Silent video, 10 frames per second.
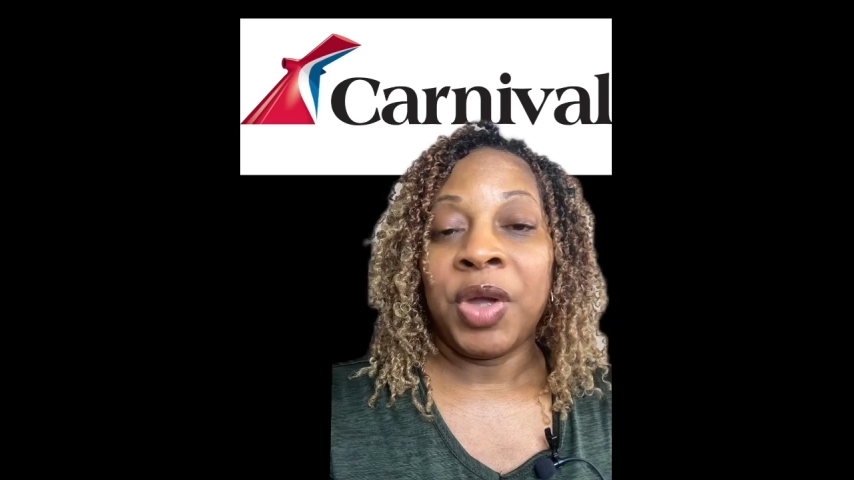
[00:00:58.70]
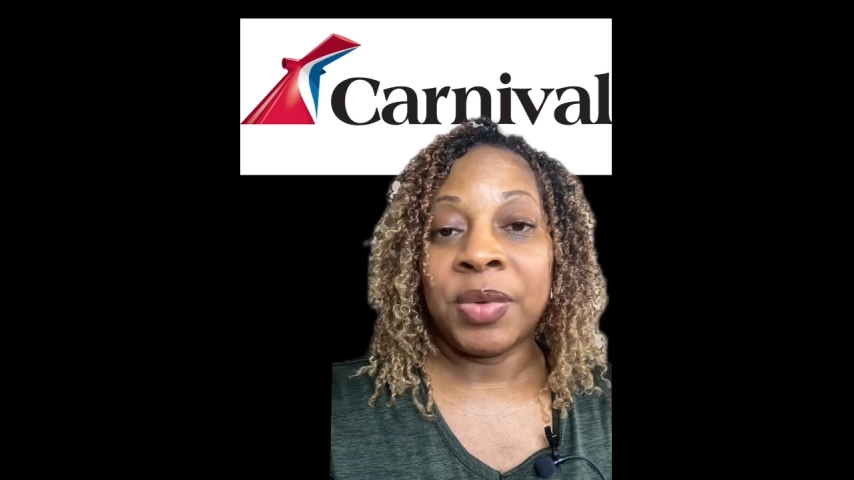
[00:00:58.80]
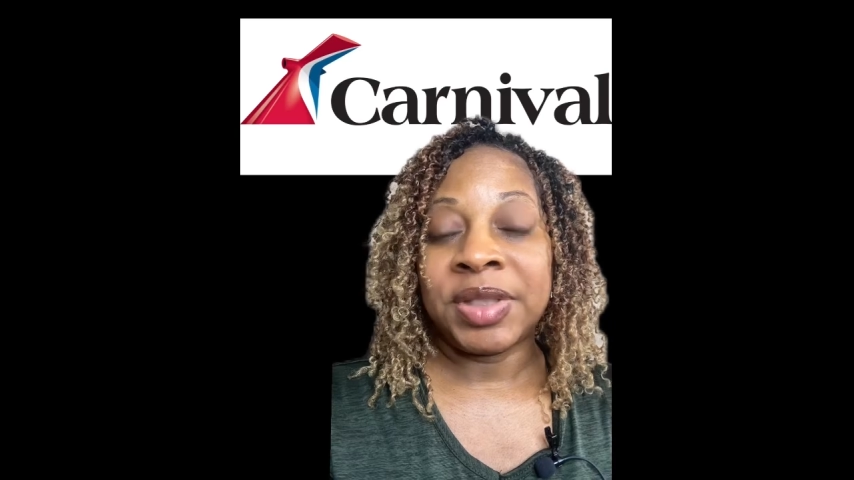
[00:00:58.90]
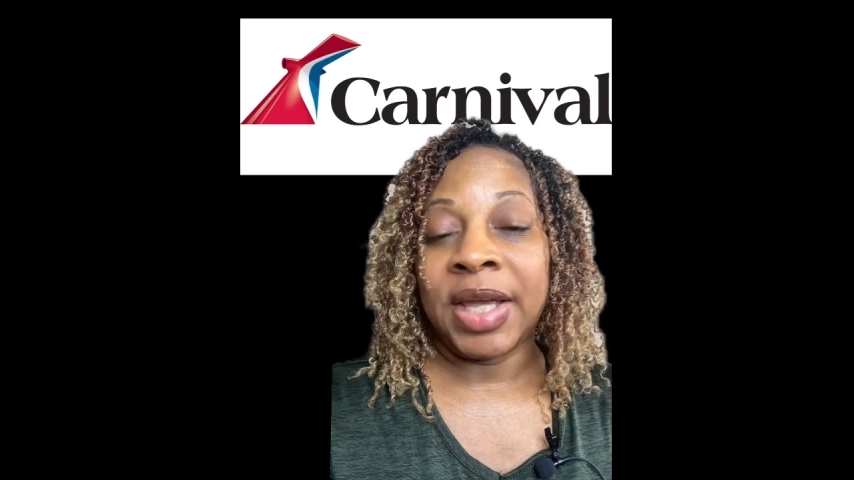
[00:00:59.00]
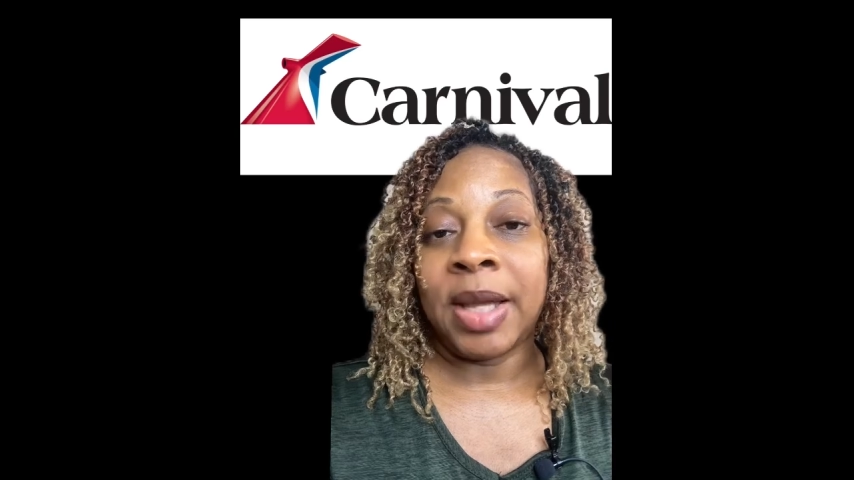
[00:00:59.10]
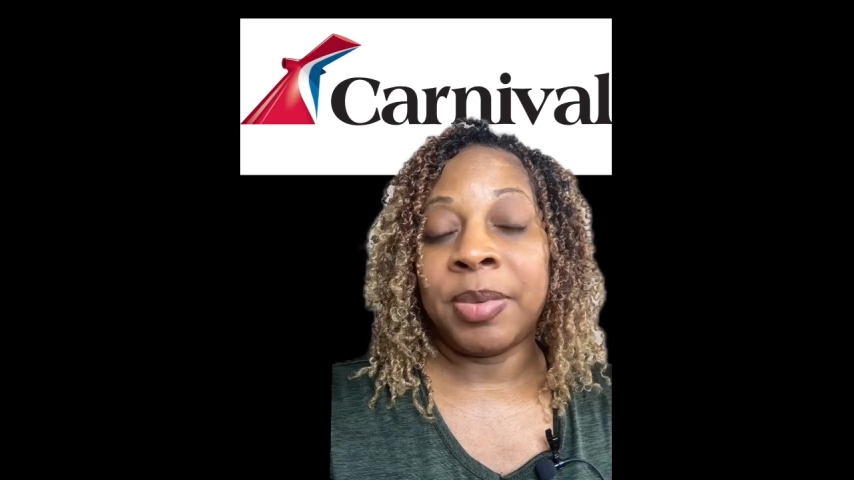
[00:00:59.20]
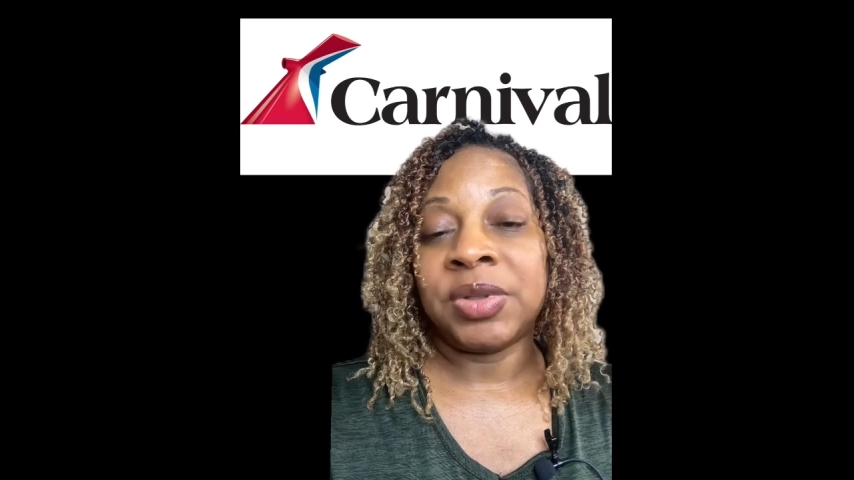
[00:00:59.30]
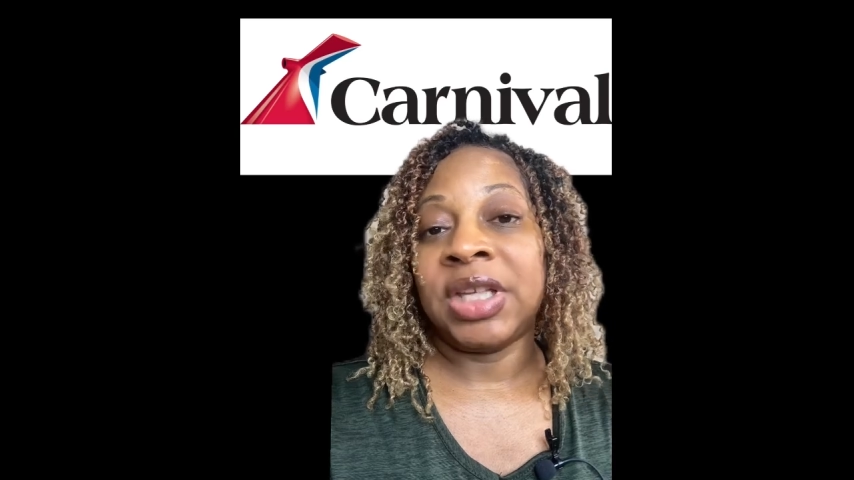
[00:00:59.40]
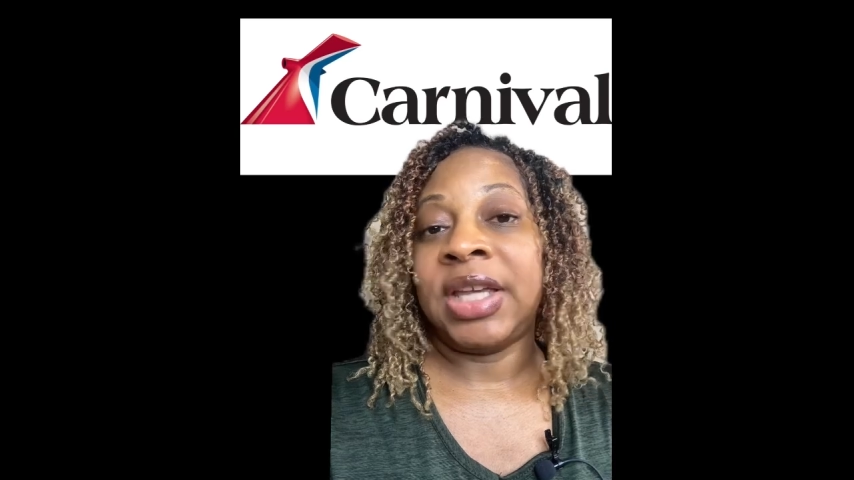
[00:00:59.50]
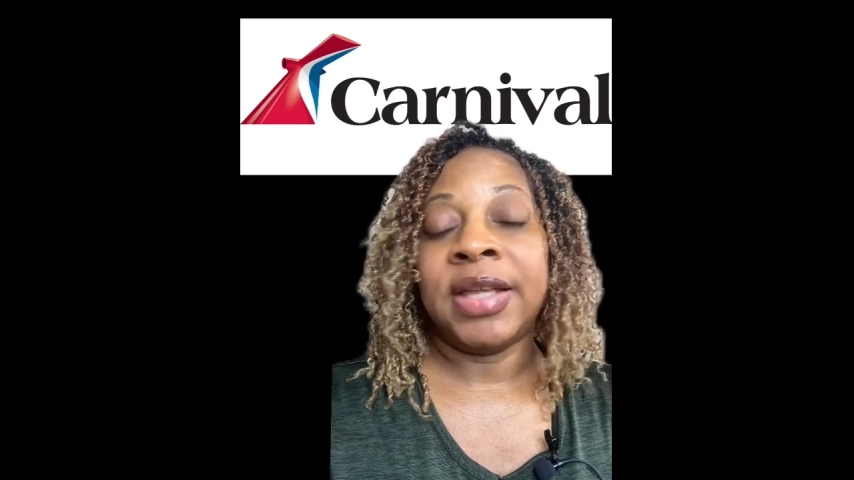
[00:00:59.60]
was able
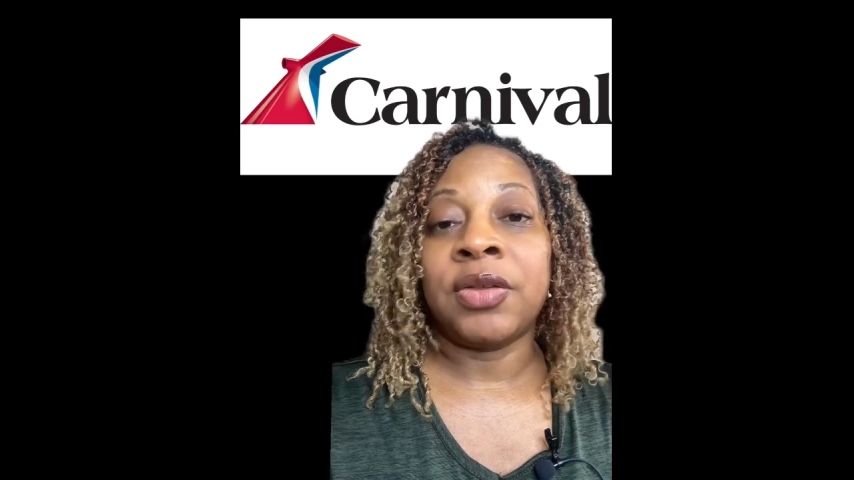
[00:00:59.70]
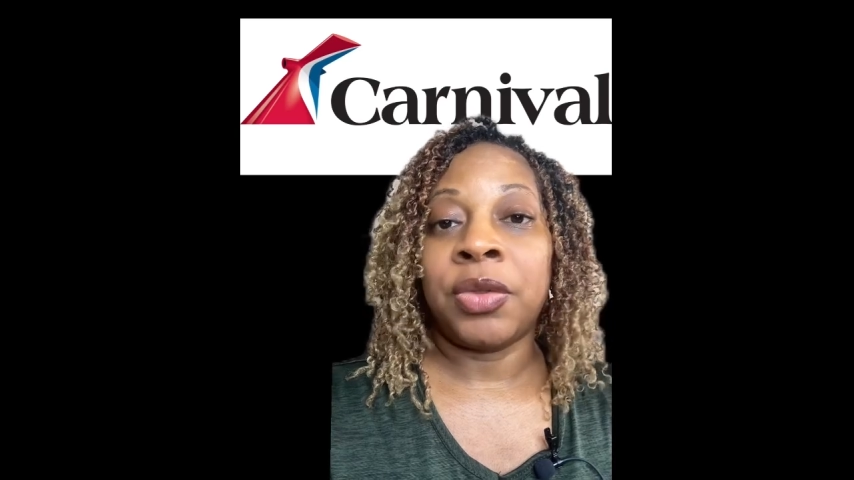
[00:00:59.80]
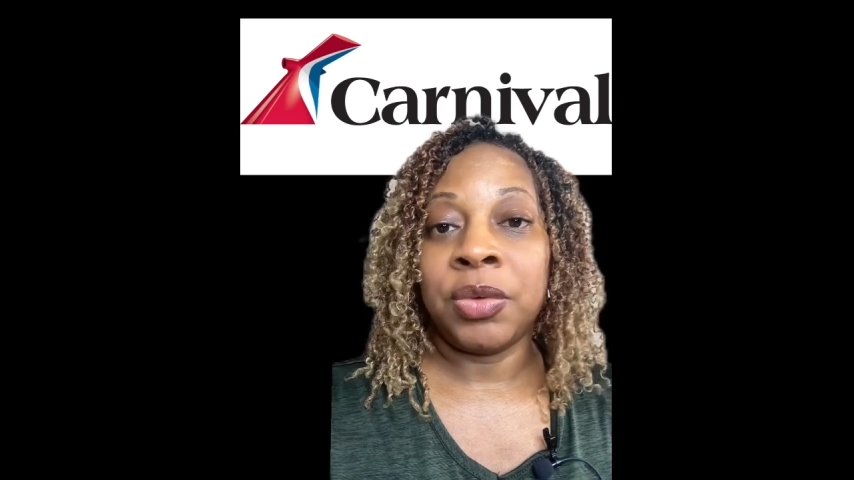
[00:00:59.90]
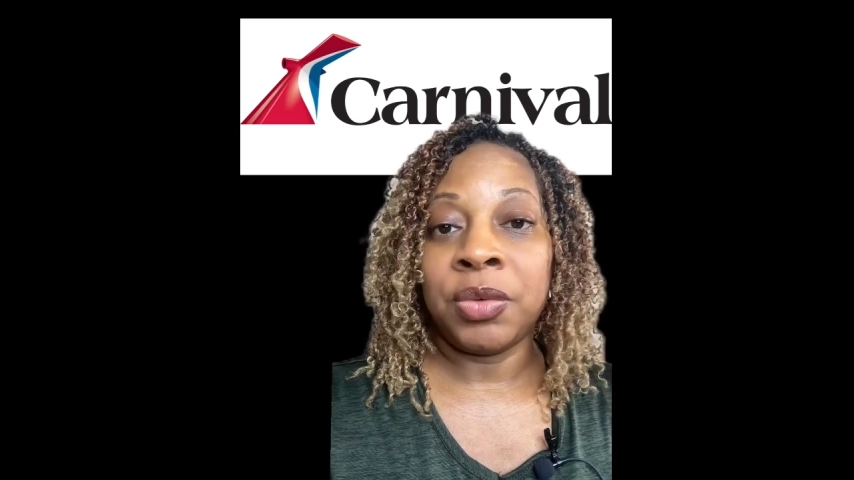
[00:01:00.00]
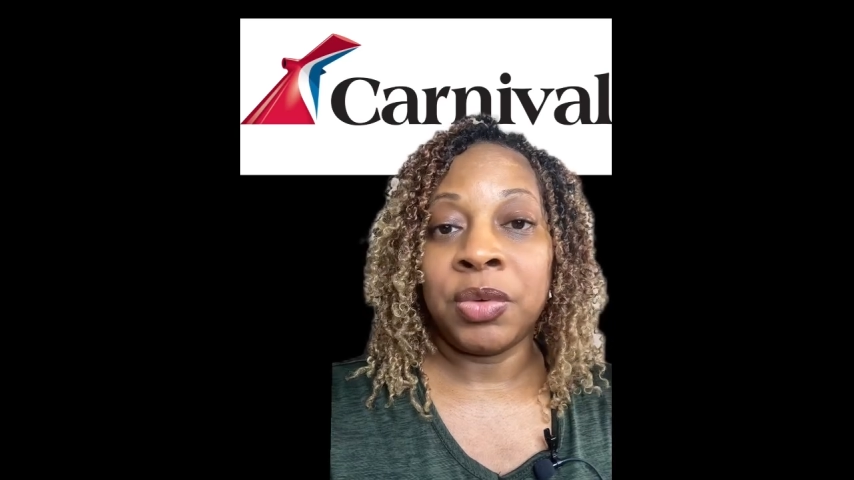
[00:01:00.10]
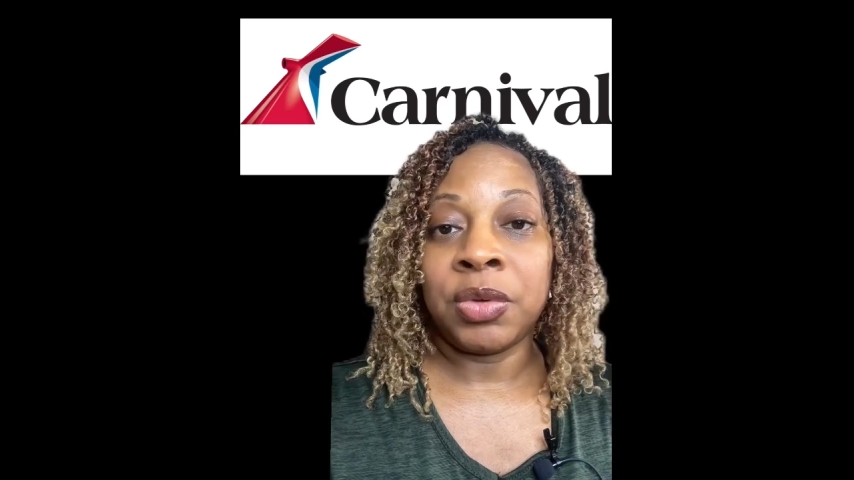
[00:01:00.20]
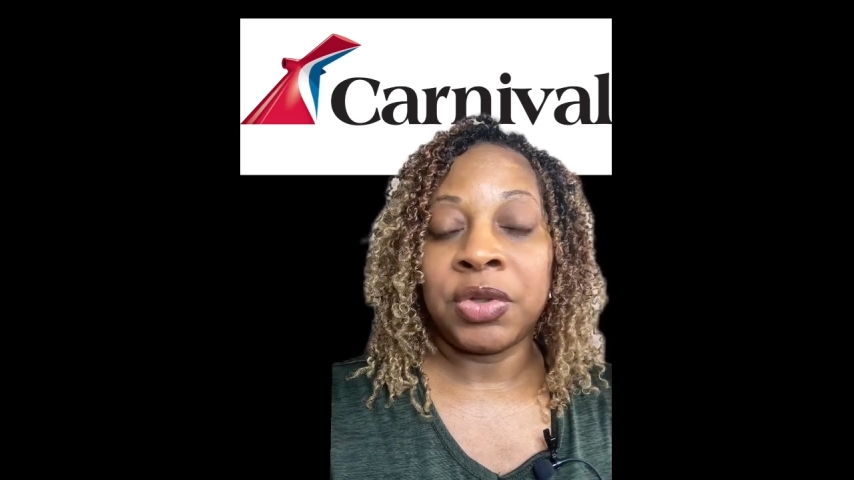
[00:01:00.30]
to get through